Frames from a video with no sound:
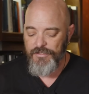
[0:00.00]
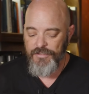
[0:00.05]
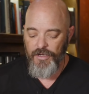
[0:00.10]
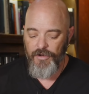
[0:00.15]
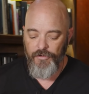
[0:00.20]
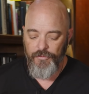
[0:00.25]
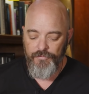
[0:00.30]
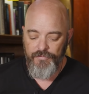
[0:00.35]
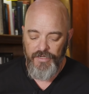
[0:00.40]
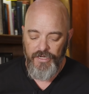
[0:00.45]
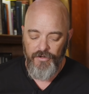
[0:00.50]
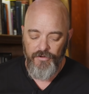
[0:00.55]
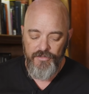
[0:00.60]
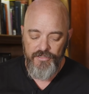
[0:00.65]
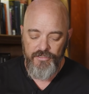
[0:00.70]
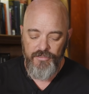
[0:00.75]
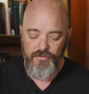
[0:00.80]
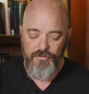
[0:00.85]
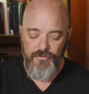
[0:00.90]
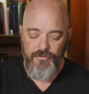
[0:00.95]
So
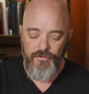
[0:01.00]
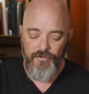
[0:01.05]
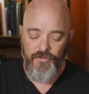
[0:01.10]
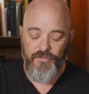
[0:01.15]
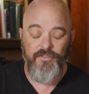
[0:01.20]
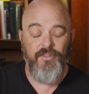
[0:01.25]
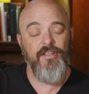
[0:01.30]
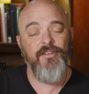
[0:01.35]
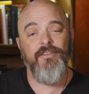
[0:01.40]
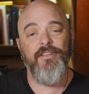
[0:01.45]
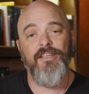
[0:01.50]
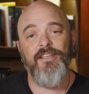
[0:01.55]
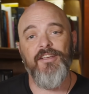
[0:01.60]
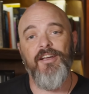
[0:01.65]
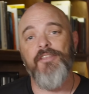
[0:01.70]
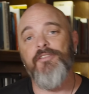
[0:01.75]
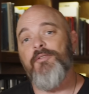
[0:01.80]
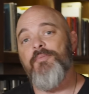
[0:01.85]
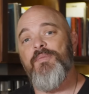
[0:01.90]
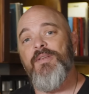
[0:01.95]
here's to stealing
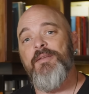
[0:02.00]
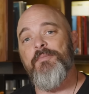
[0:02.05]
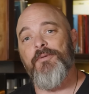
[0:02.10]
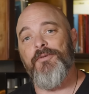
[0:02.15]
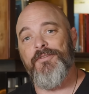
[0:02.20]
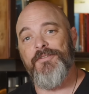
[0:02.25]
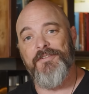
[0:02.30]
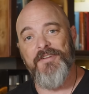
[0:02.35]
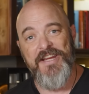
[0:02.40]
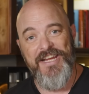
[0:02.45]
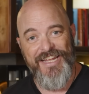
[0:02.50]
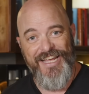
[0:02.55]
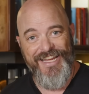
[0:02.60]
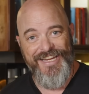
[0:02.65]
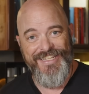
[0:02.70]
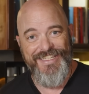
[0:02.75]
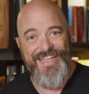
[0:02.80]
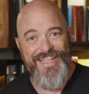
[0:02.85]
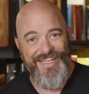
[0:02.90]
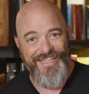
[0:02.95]
other people's great
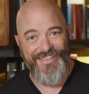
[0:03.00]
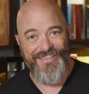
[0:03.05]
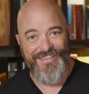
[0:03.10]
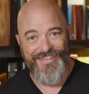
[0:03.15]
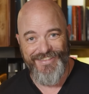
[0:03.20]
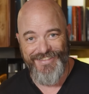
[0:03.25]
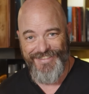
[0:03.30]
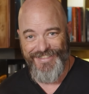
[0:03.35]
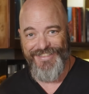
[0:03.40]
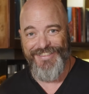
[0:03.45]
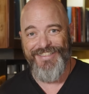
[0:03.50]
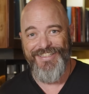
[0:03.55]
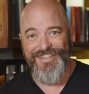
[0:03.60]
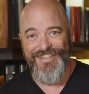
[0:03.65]
ideas.